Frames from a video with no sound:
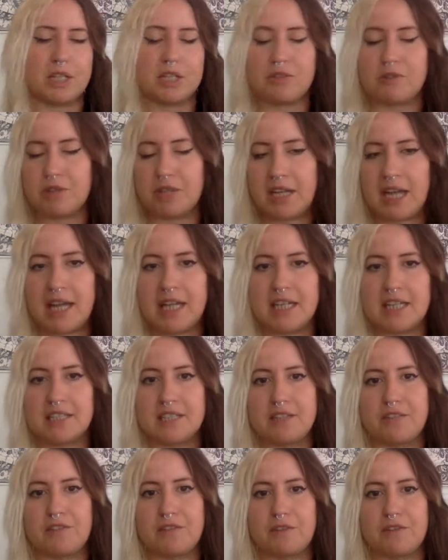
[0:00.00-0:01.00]
creating
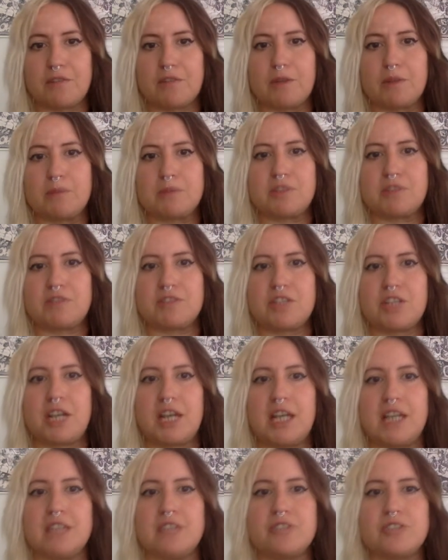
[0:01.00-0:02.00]
different forms of
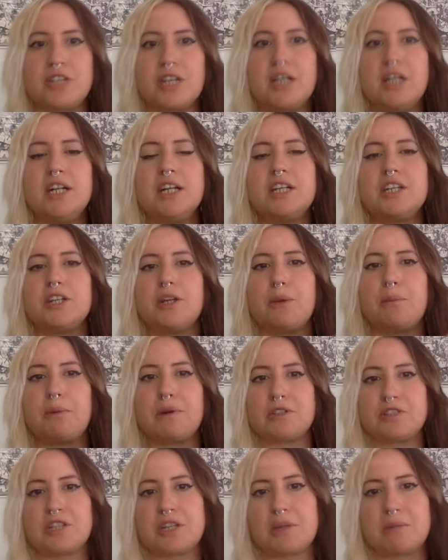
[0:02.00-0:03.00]
change,
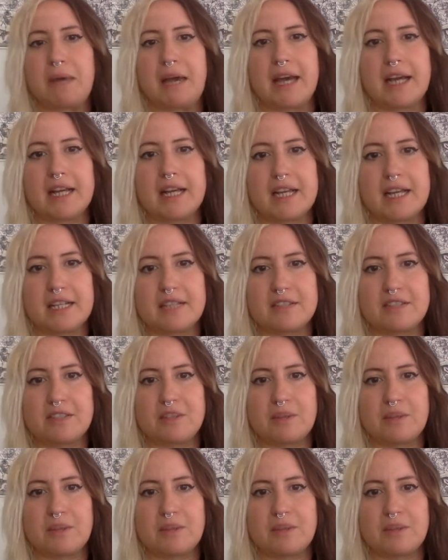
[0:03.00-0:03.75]
pushing back against